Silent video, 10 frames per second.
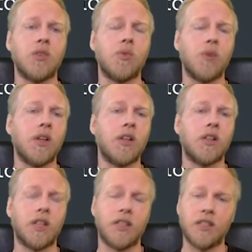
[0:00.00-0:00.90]

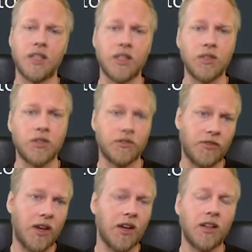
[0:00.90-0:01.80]
will continue to
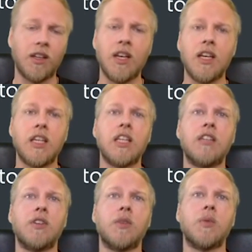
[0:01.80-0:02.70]
fail.
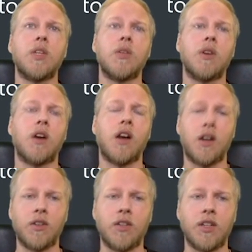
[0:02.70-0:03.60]
Even when you are
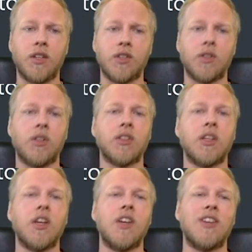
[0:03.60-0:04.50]
100 years old,
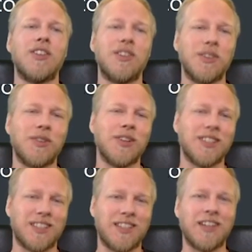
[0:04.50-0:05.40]
you will
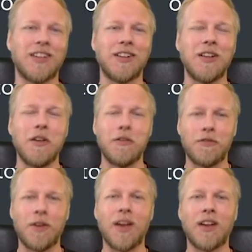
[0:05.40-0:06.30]
still
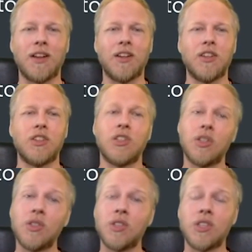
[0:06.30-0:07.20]
fail to
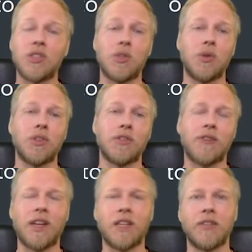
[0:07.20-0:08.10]
use these tools
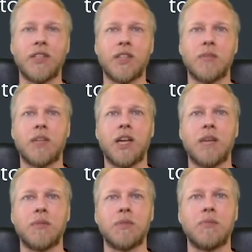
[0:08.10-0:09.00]
effectively
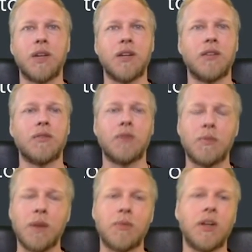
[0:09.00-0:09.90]
sometimes. But
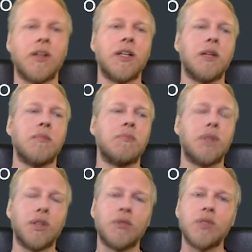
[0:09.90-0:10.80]
remember,
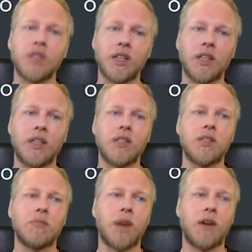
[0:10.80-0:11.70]
build
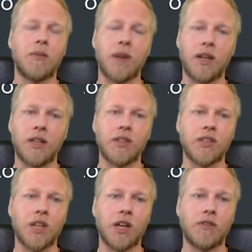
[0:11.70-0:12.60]
resilience by reminding
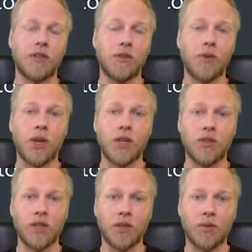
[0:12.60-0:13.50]
yourself of what you
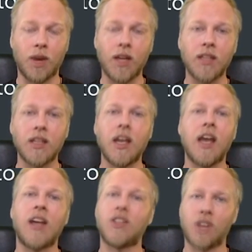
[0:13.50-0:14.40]
did right
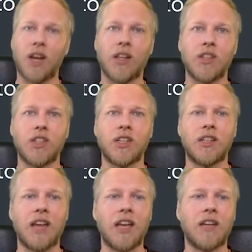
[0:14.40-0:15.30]
and
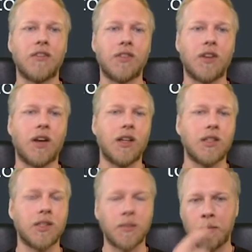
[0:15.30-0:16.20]
challenging negative
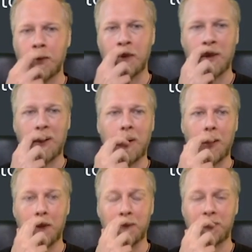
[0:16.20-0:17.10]
thoughts.
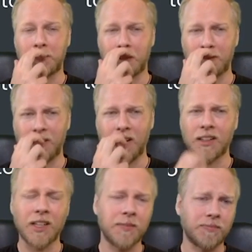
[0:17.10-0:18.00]

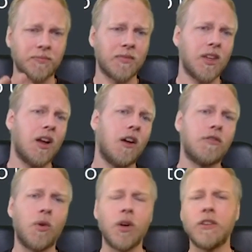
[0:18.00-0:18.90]
Finally,
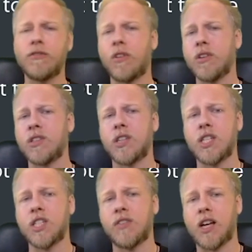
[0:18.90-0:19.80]
avoid a false
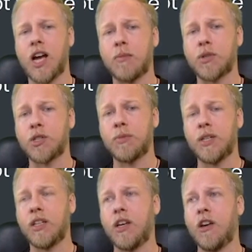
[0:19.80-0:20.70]
sense of
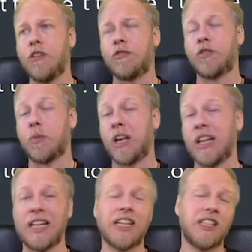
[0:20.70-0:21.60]
accomplishment from
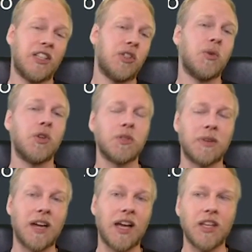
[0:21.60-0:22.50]
collecting tools
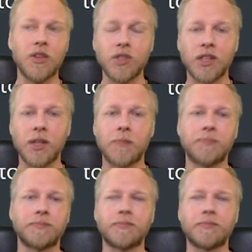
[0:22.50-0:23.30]
but not using them.